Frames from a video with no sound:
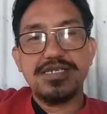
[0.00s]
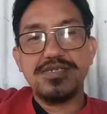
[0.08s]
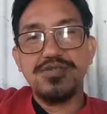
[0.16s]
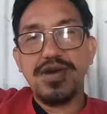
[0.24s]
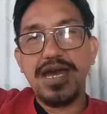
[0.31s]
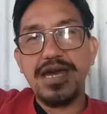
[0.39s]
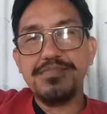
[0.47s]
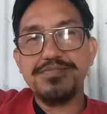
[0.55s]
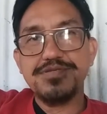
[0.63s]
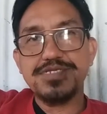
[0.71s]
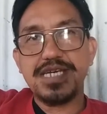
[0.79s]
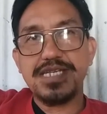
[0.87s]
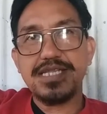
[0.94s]
you have
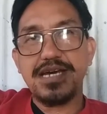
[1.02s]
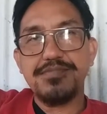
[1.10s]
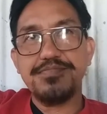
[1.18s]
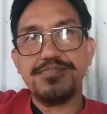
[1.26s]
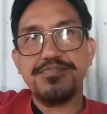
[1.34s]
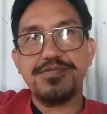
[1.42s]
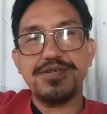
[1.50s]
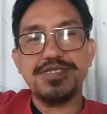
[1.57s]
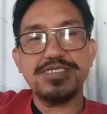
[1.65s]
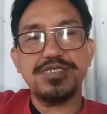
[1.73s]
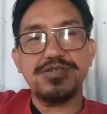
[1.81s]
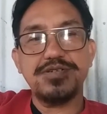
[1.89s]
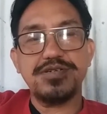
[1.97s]
to set up
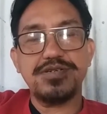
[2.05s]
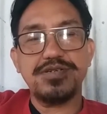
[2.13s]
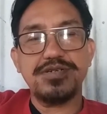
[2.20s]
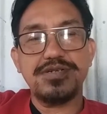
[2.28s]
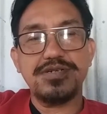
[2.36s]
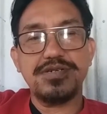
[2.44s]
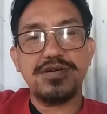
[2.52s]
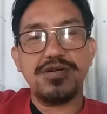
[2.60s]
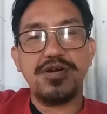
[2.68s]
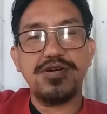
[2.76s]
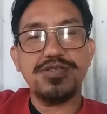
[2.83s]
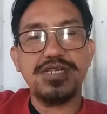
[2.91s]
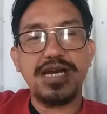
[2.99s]
first your
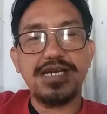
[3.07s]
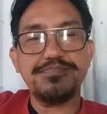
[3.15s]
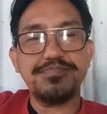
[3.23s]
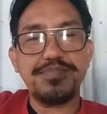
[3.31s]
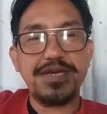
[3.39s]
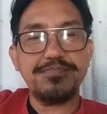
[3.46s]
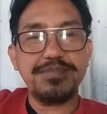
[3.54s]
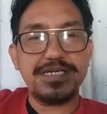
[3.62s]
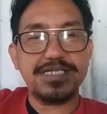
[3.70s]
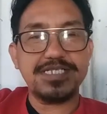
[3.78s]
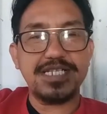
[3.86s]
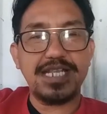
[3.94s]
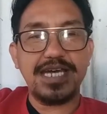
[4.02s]
online payments.